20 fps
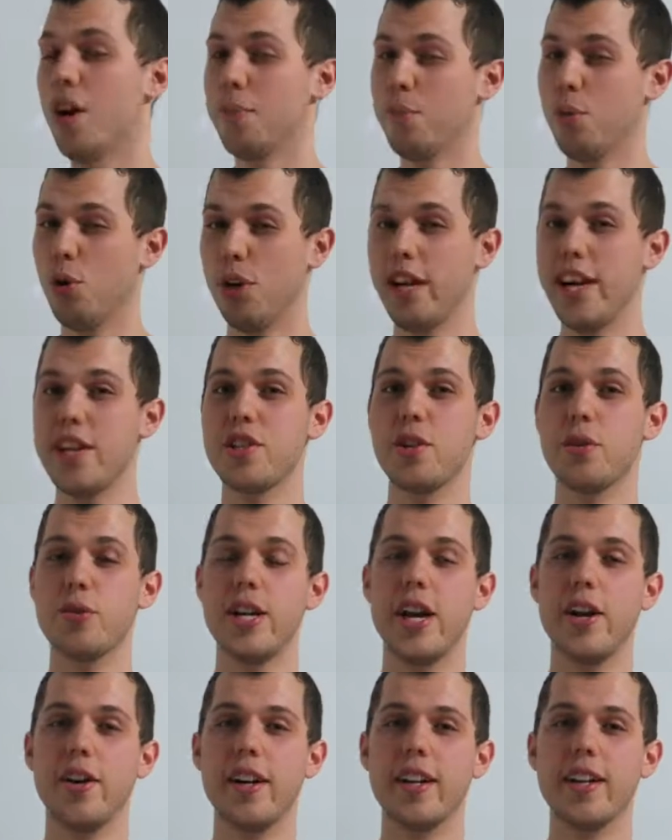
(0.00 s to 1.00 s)
more
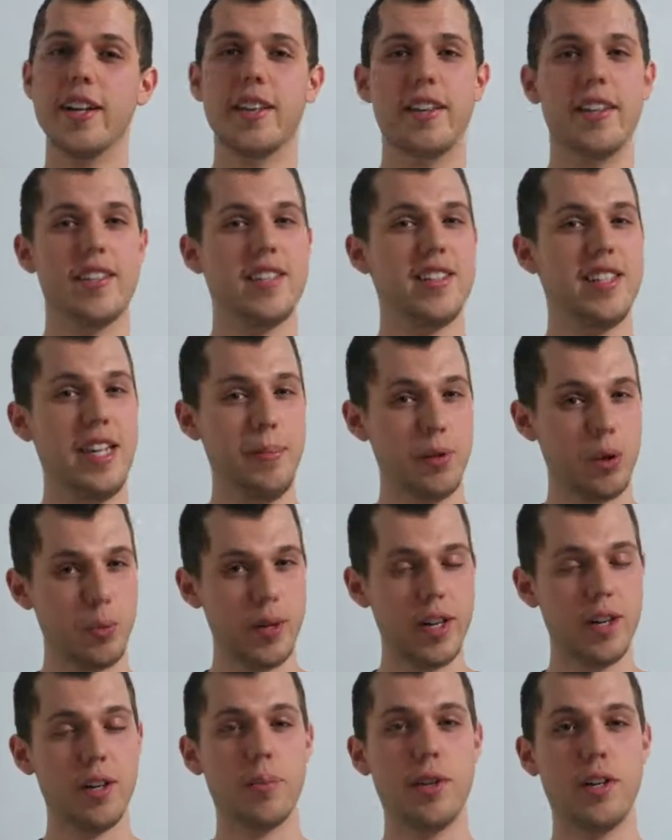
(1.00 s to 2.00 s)
esoteric, this seems
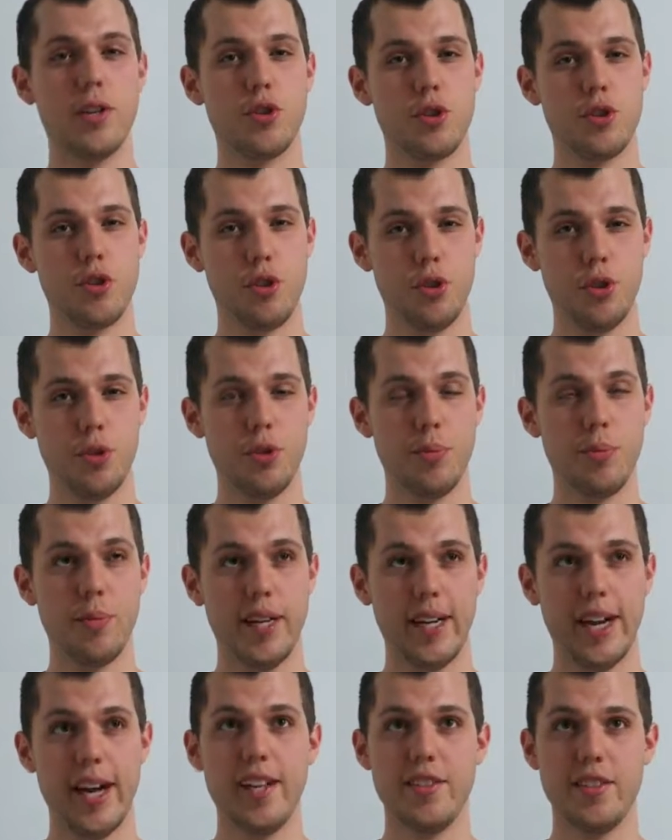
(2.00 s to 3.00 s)
weird, but it's true,
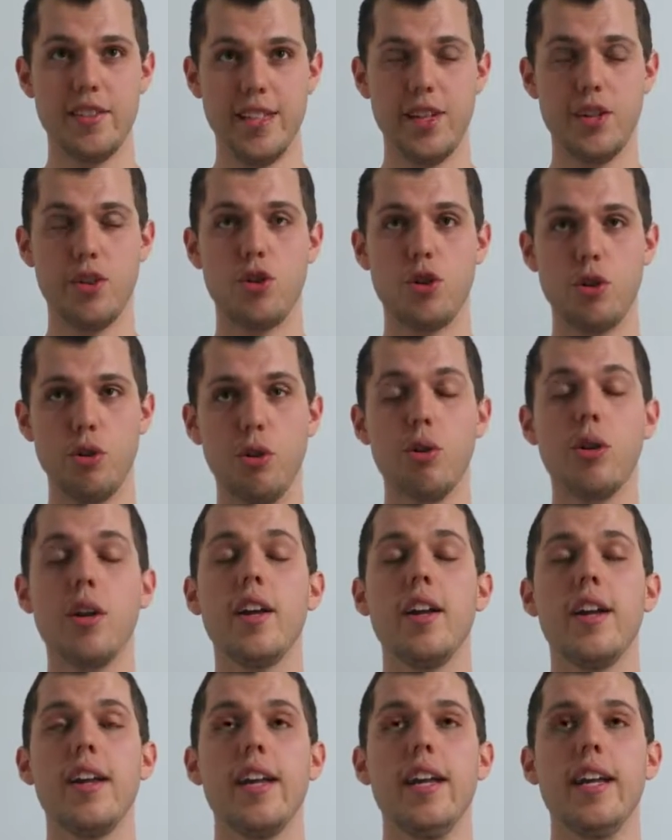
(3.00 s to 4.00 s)
my guidance is that it's true,
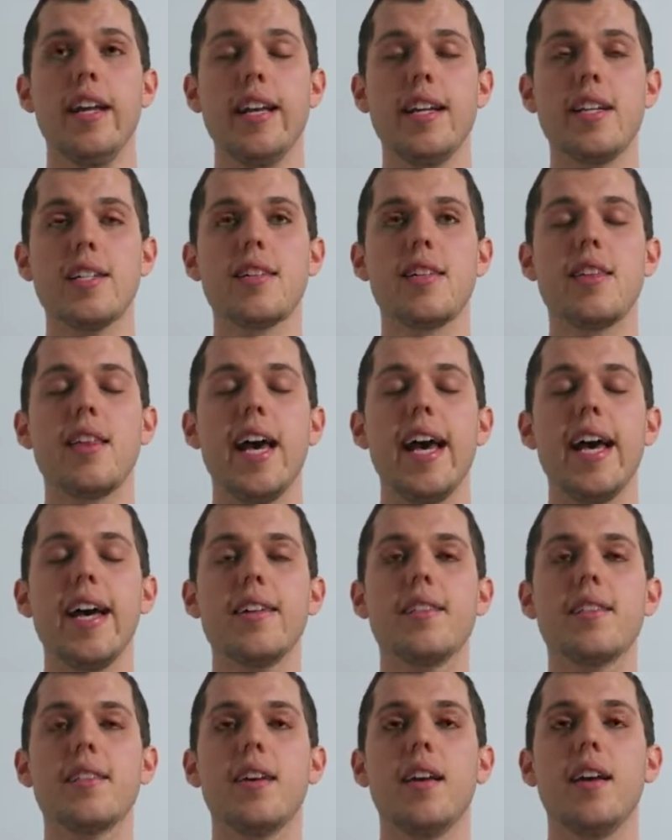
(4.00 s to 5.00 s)
is
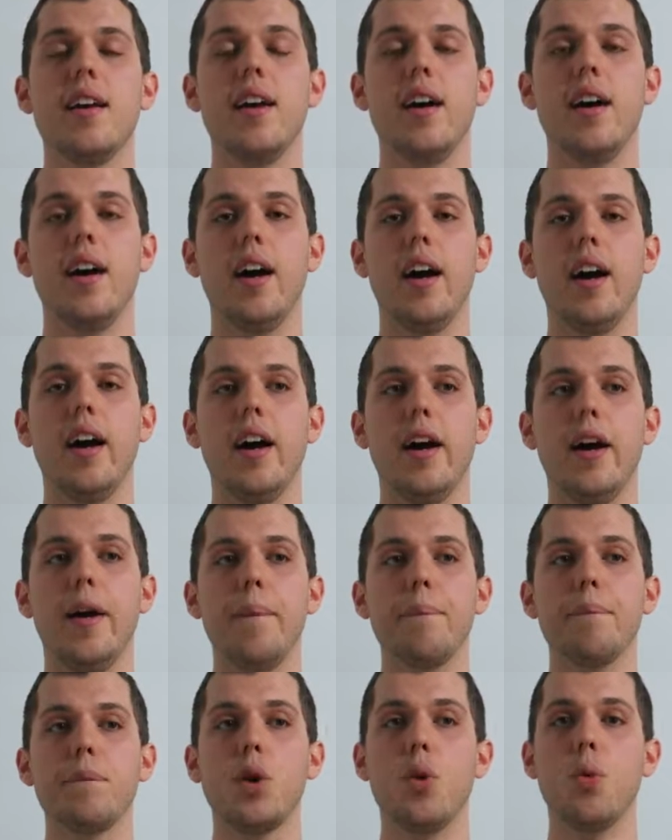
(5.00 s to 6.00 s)
that
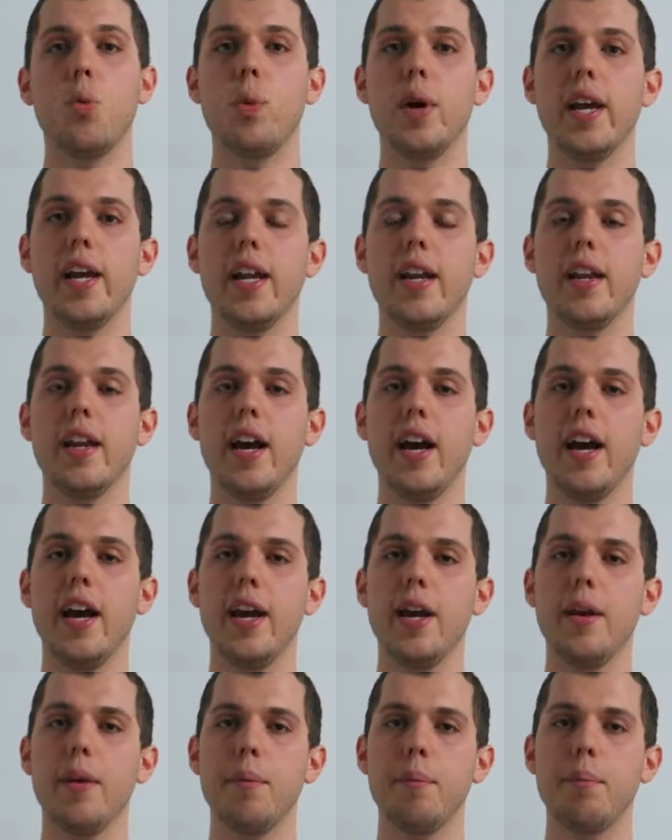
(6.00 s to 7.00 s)
when
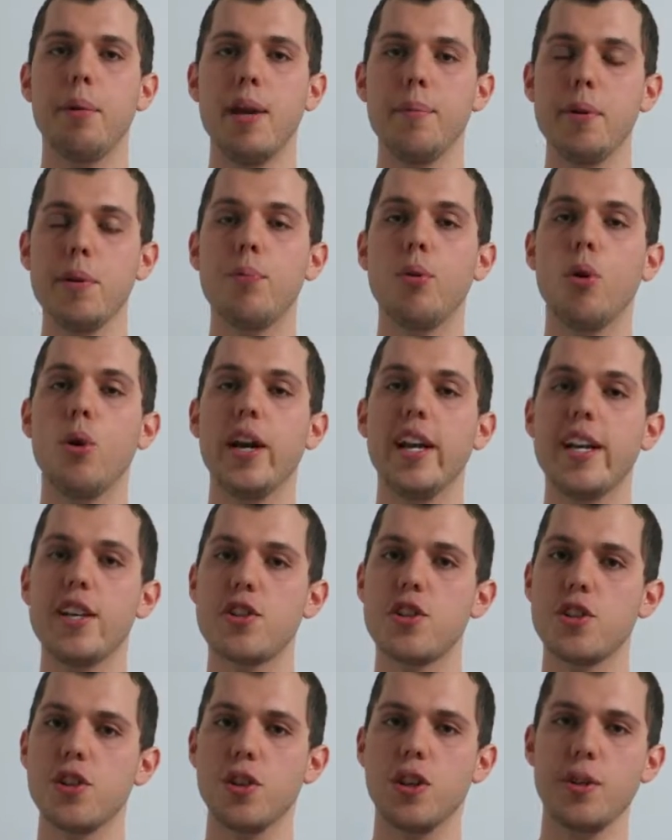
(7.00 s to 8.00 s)
a baby boy
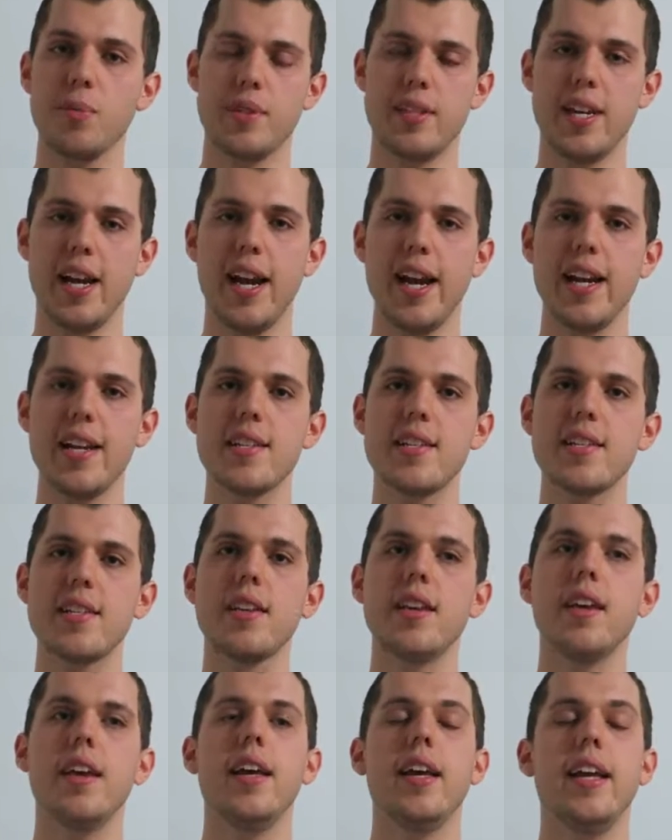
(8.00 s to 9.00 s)
is
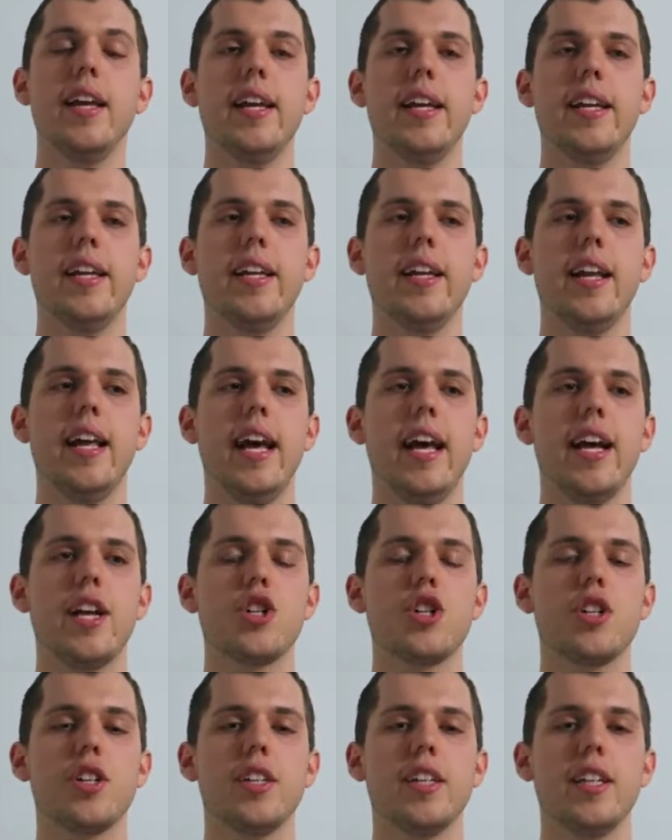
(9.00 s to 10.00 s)
circumcised, it
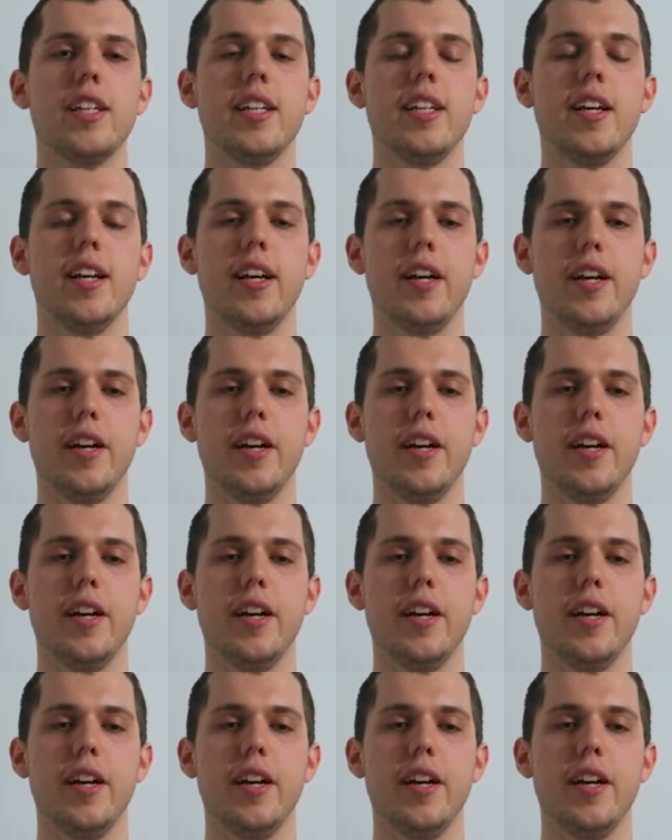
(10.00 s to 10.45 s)
actually